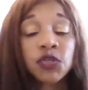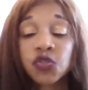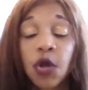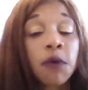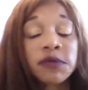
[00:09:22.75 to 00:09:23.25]

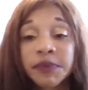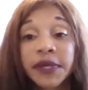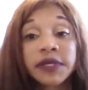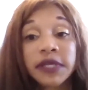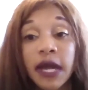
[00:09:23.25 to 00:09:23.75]
should always
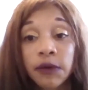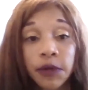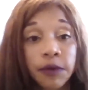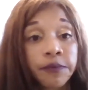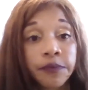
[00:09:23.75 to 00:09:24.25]
plan to
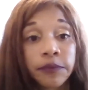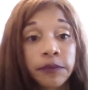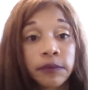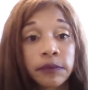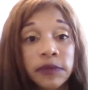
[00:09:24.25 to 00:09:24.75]
counter.
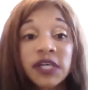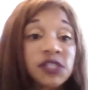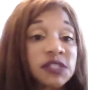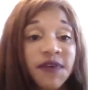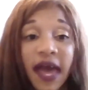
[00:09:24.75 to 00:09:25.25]
That's
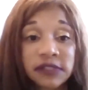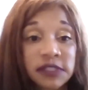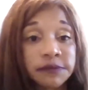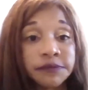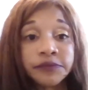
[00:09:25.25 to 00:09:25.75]
just
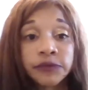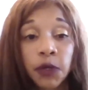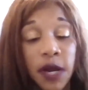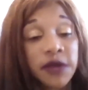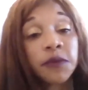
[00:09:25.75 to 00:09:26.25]
facts.
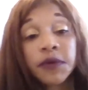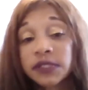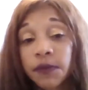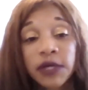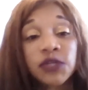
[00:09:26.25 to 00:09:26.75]
All right. And the
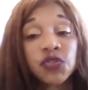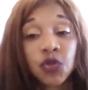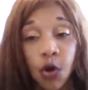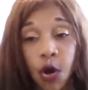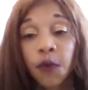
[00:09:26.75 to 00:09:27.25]
reason why you
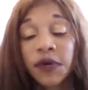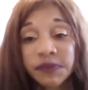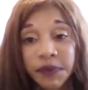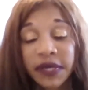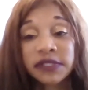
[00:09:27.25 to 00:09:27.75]
should
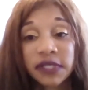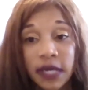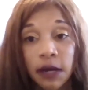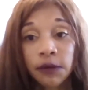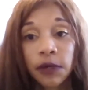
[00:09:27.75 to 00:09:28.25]
always plan to
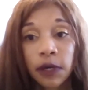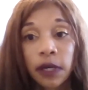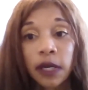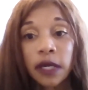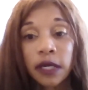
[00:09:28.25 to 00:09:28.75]

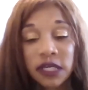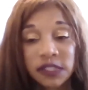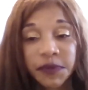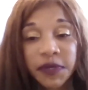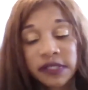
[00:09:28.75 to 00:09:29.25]
counter
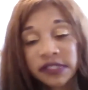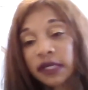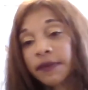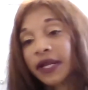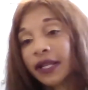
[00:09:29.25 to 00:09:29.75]
is because,
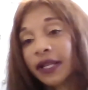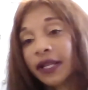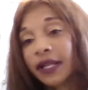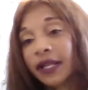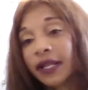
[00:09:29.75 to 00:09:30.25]
think about it
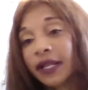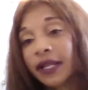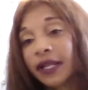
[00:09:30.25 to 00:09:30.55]
like this.